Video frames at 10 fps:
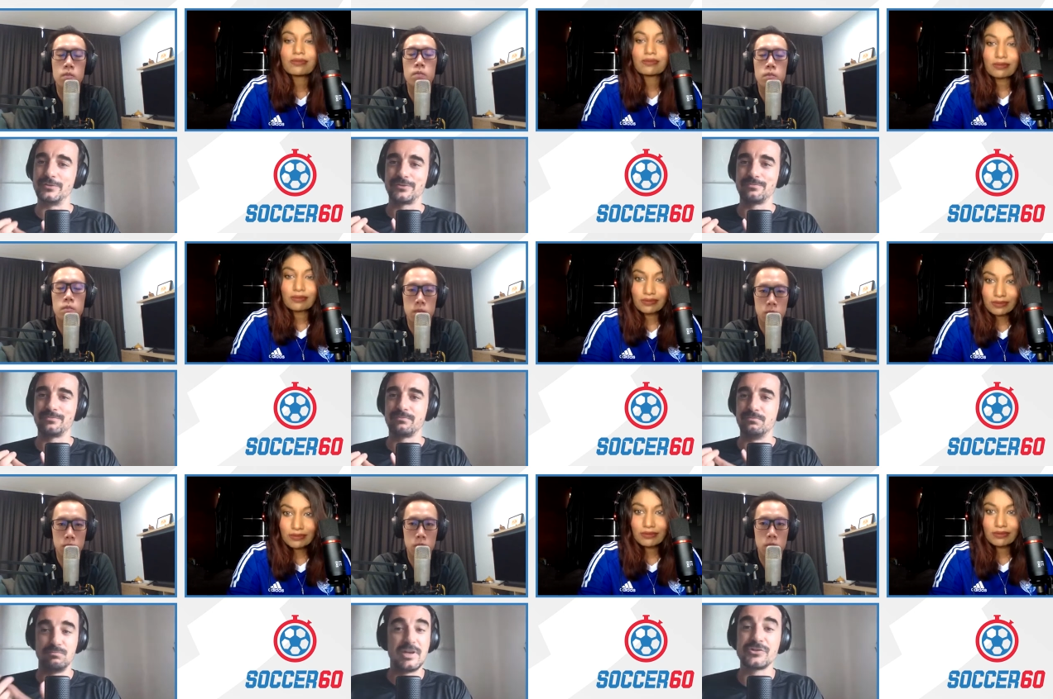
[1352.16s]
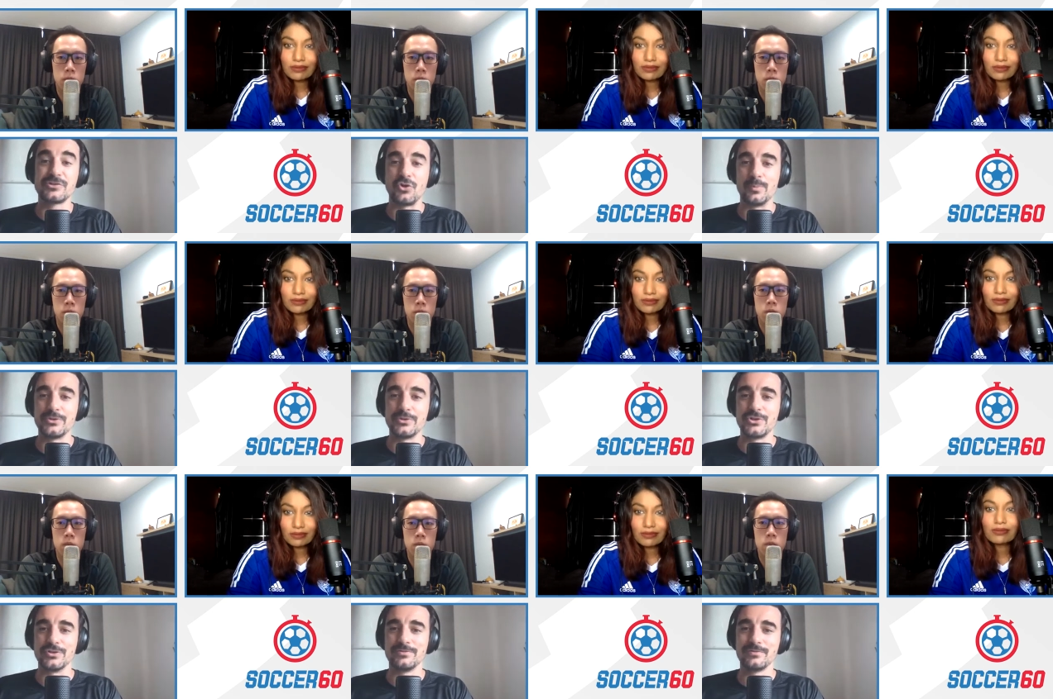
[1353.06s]
Speaker 1: there's less
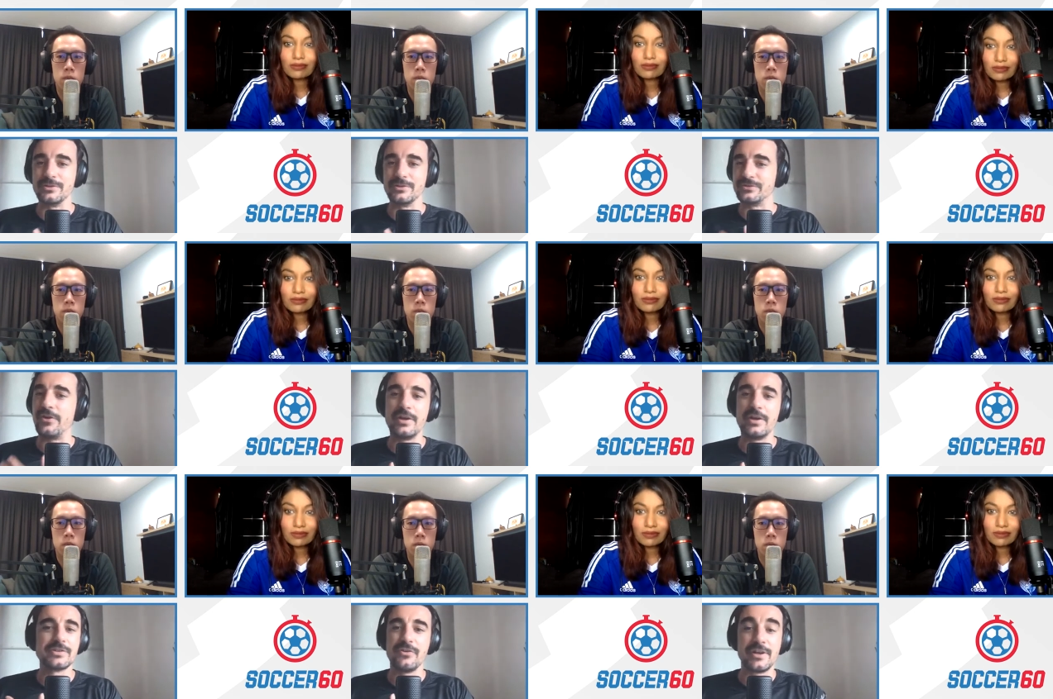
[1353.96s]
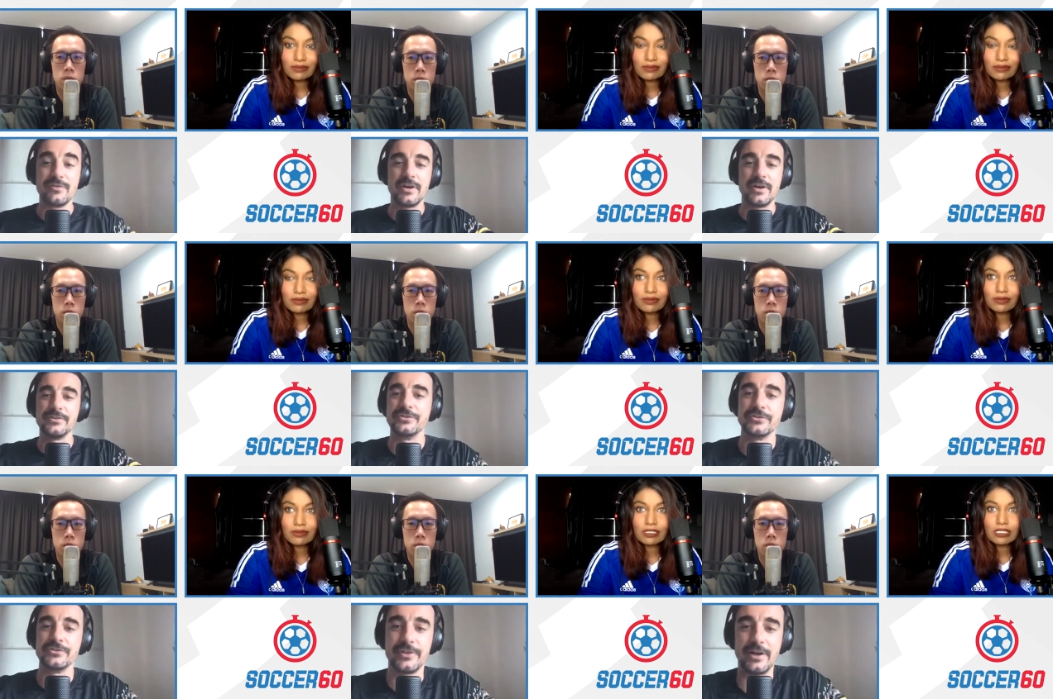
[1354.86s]
competition. Is there any
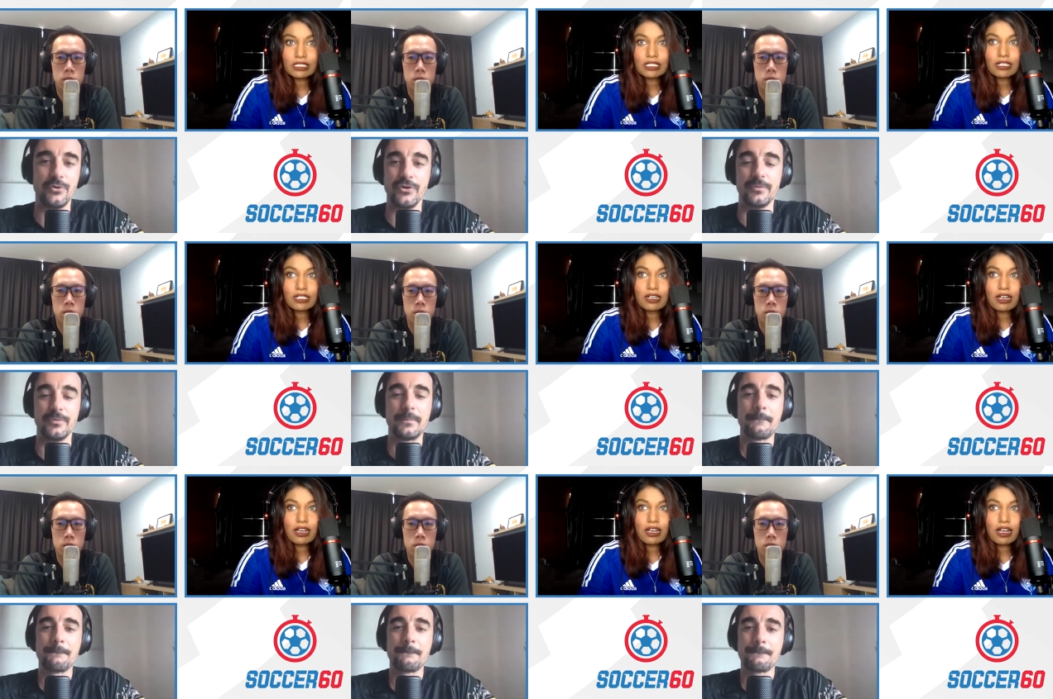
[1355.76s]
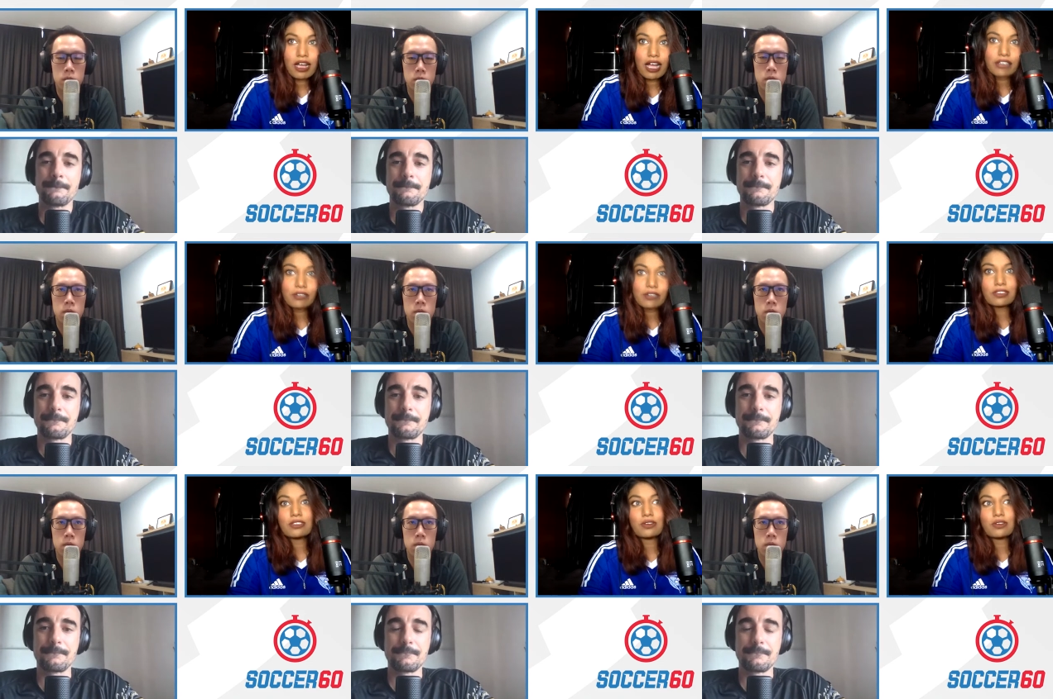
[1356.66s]
advantages to that or not?
Speaker 2: I don't
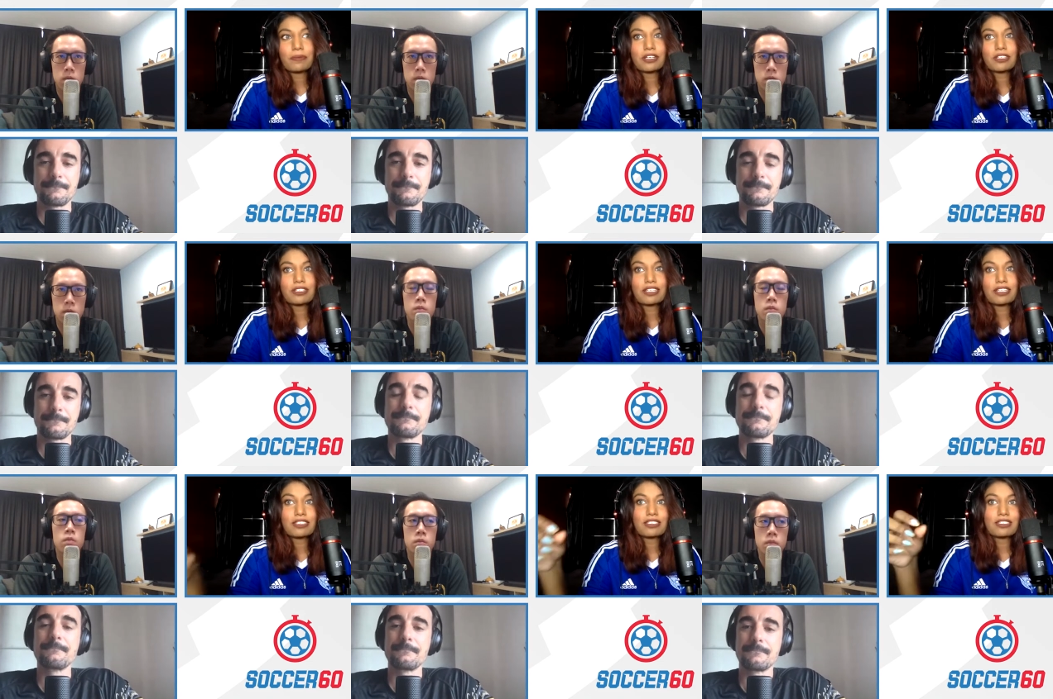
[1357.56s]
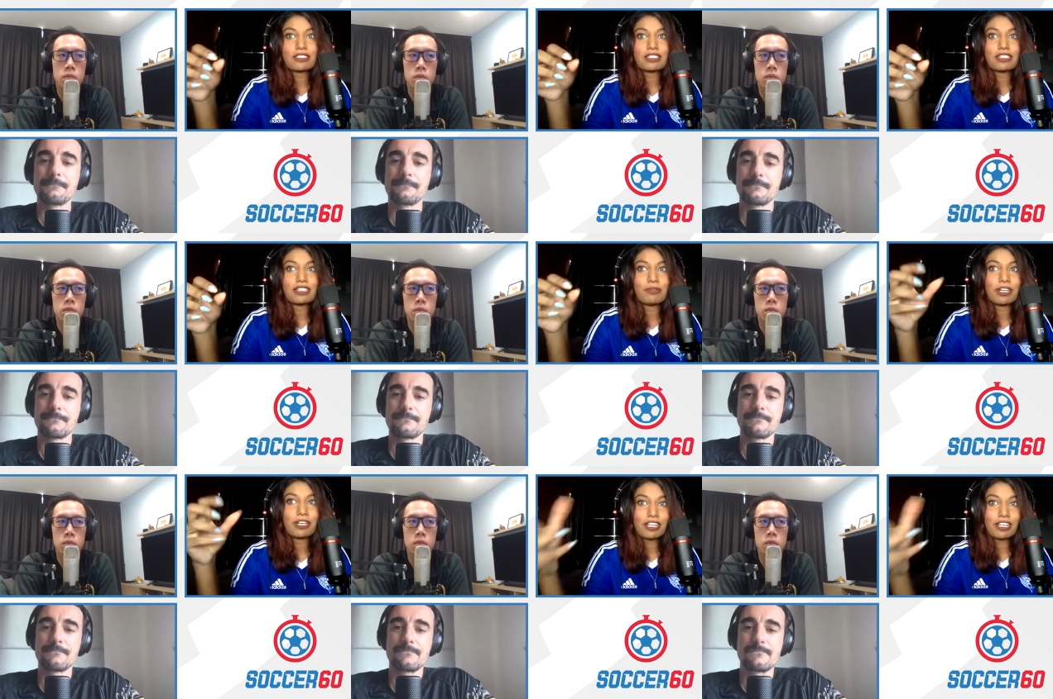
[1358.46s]
think so, because
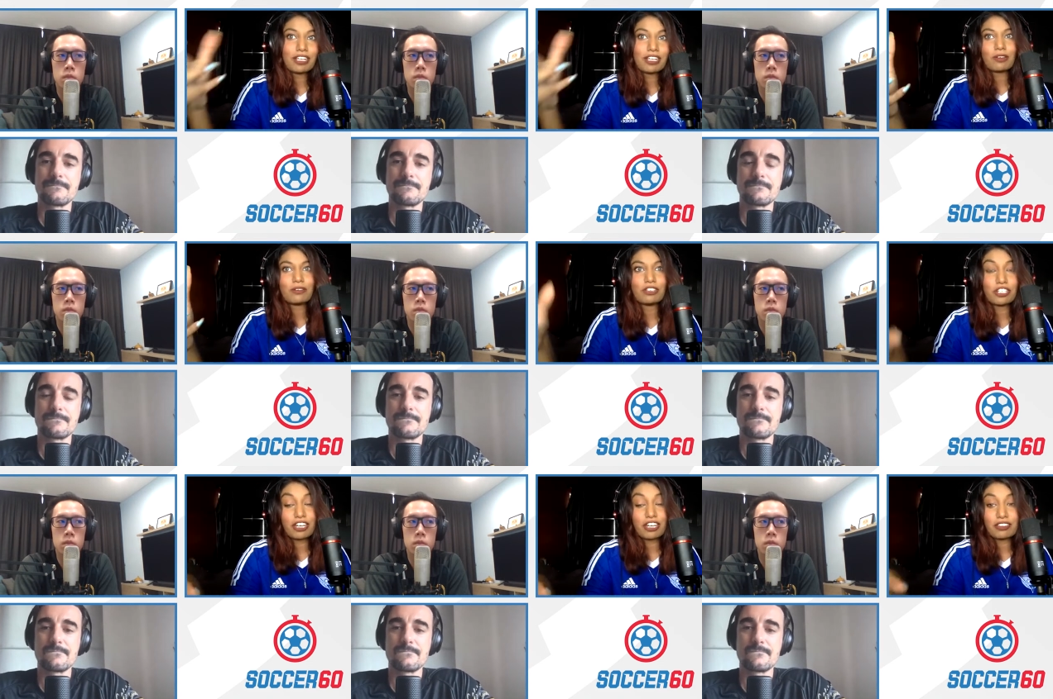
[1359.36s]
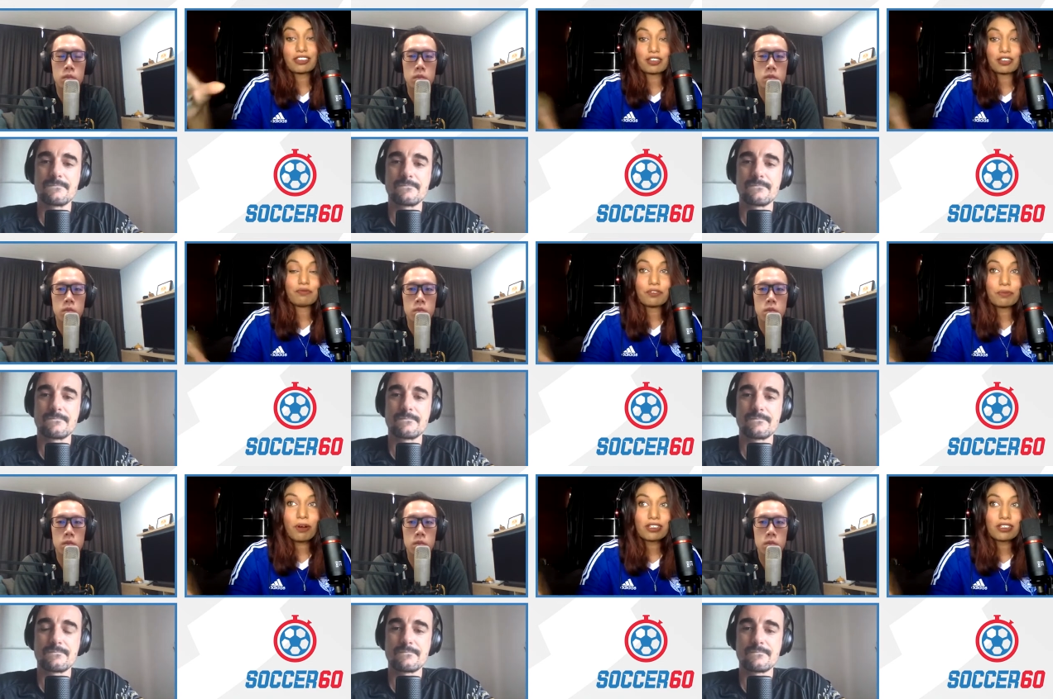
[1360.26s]
when it comes down to the gender thing in
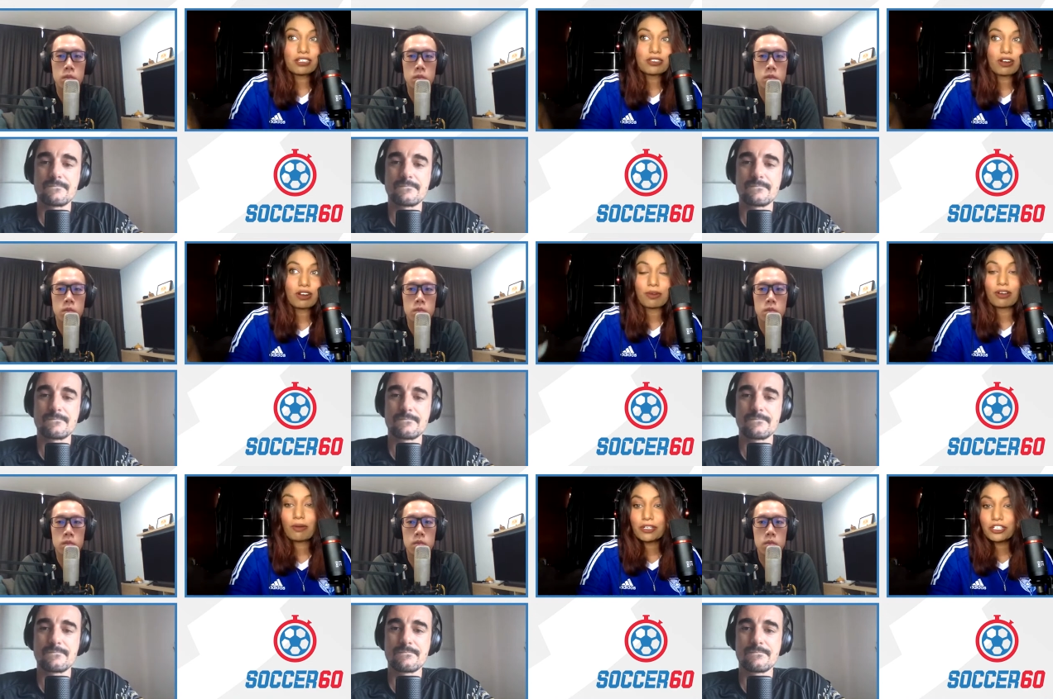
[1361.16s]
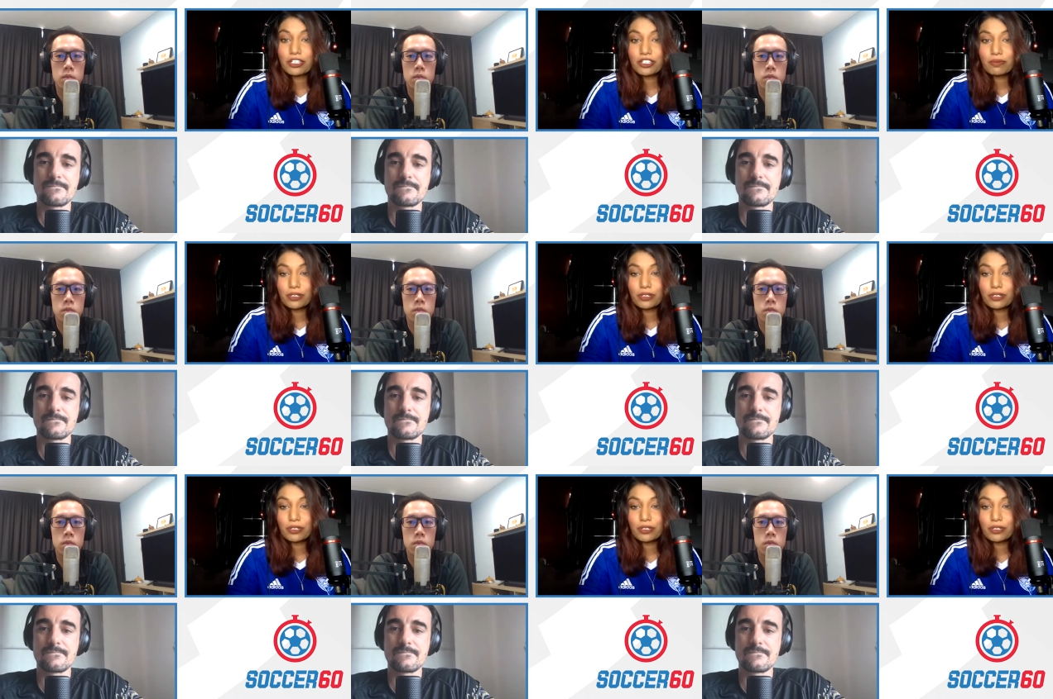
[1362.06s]
football, it's not about competition